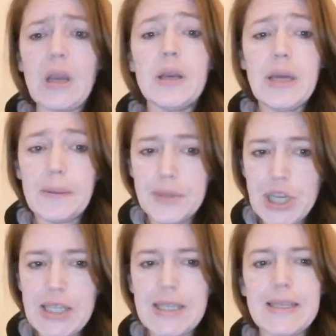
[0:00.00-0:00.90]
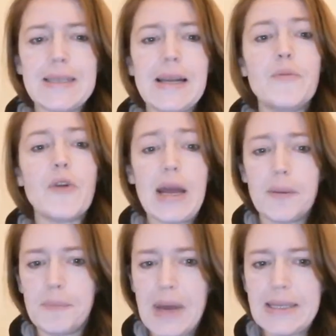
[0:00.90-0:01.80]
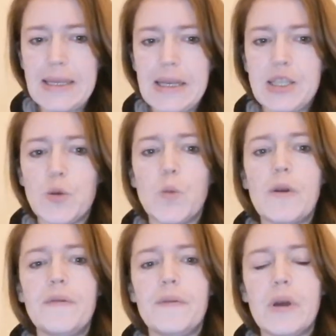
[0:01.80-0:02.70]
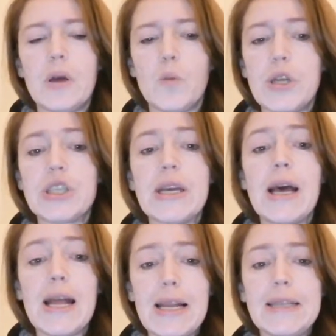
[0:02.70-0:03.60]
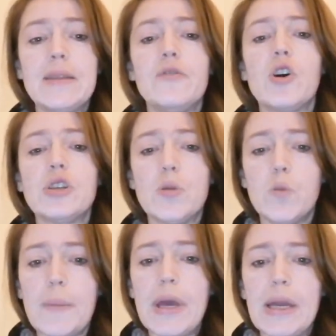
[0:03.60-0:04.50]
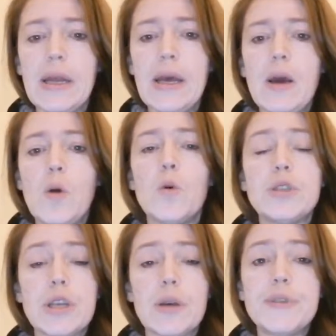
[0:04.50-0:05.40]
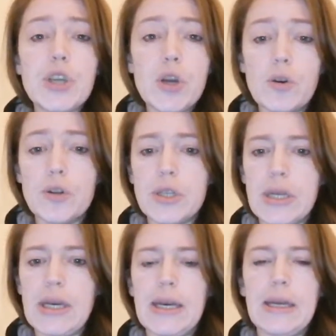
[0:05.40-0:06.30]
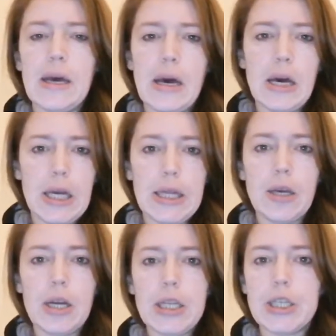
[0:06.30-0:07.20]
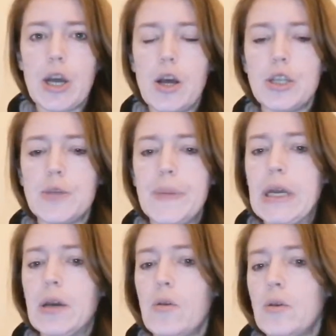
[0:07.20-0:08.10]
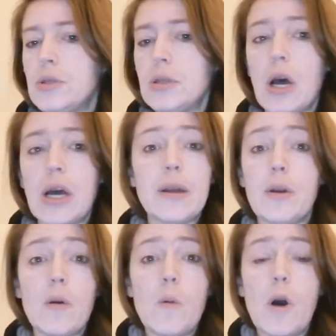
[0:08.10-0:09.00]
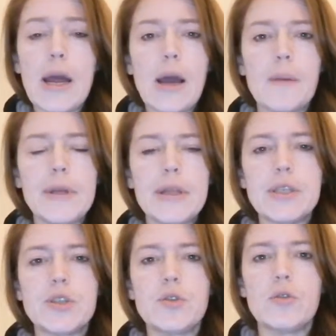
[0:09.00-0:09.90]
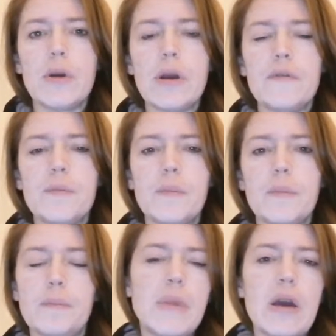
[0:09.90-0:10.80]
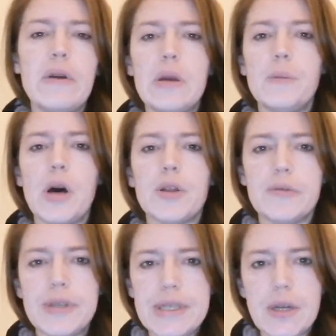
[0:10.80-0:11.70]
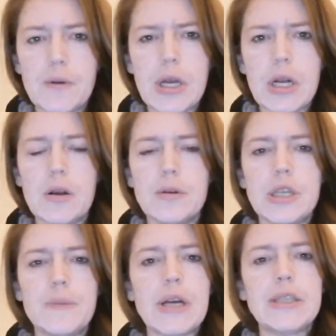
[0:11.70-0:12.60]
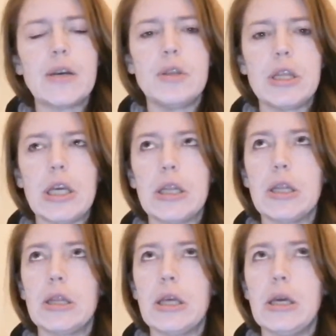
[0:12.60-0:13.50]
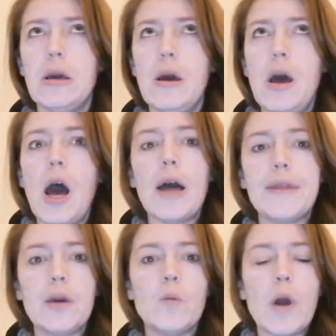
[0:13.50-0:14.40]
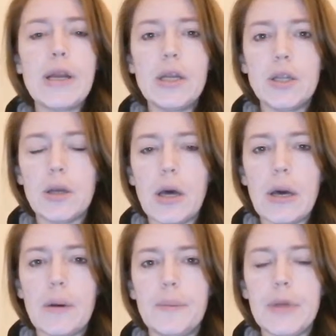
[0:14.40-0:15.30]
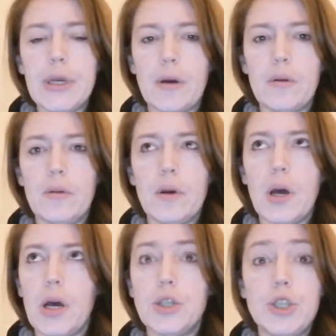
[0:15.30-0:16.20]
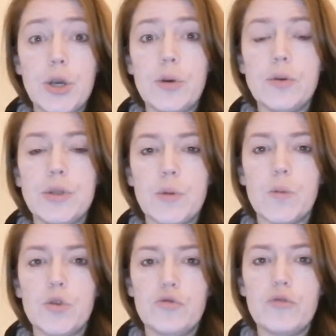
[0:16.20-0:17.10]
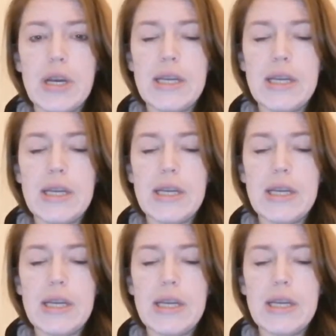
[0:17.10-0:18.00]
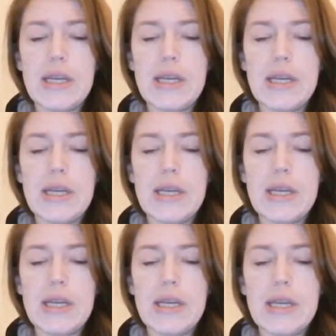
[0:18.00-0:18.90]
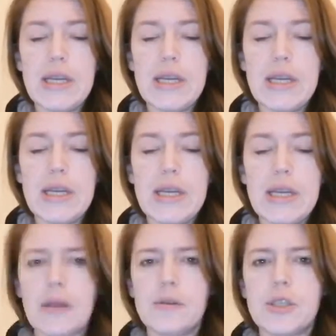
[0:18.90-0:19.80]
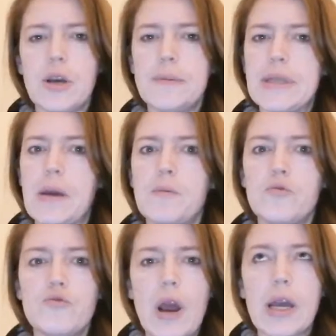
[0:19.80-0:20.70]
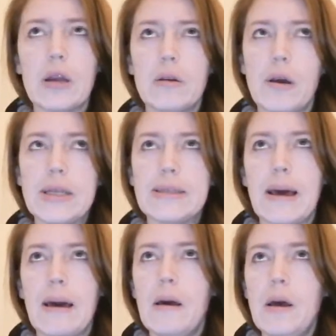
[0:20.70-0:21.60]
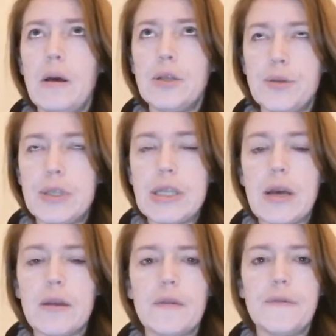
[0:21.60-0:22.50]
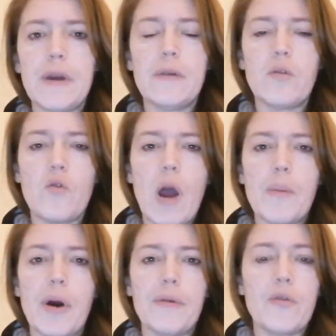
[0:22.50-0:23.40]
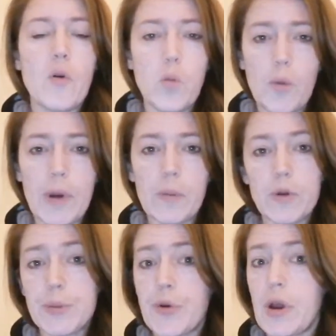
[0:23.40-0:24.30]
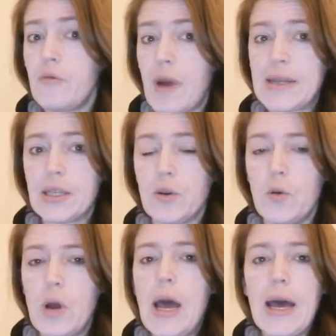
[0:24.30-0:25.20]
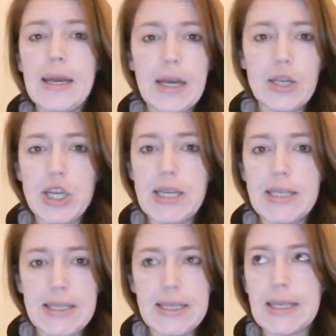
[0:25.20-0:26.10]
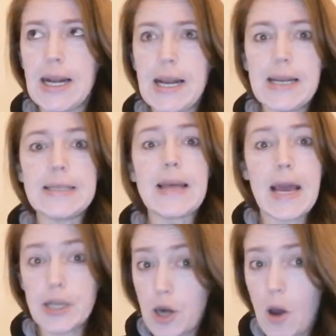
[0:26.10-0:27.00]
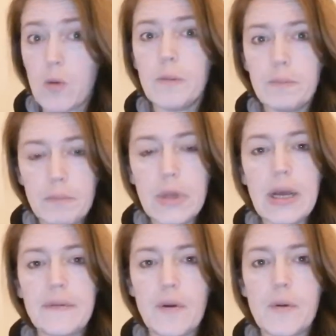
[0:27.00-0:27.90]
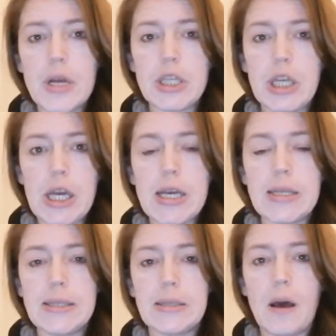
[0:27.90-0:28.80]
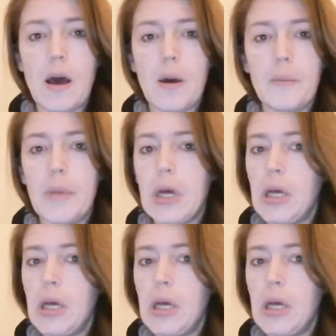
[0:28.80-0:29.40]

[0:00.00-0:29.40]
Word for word: yeah, Jesus's liberating message, with which, at least in regard to women, was obscured in uh in the early church, because I don't know why. I mean, the story of Mary and Martha is still included, but I don't think that the I think when, um, you know, uh, Jews would read these stories, if they read the New Testament in those times, they would recognize that to sit at the feet of a rabbi for a woman was pretty radical. And yet Jesus is clearly saying, no, leave her where she is, um,